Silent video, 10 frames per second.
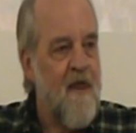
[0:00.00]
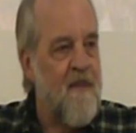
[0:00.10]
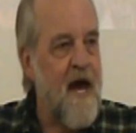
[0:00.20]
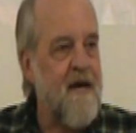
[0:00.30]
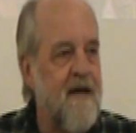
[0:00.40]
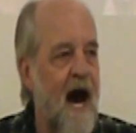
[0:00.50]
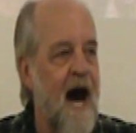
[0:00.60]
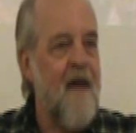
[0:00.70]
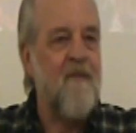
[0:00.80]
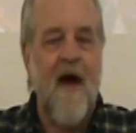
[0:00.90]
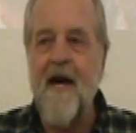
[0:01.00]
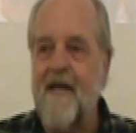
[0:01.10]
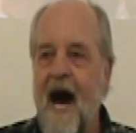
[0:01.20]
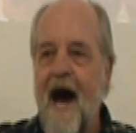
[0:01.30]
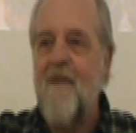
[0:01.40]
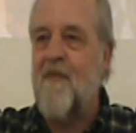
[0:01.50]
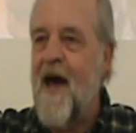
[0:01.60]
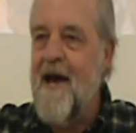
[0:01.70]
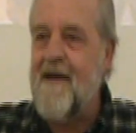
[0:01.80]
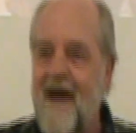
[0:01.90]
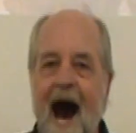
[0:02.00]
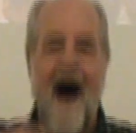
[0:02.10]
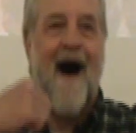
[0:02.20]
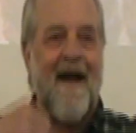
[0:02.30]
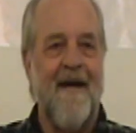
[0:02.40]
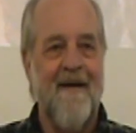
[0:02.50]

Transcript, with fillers: Thank God, thank God, thank God!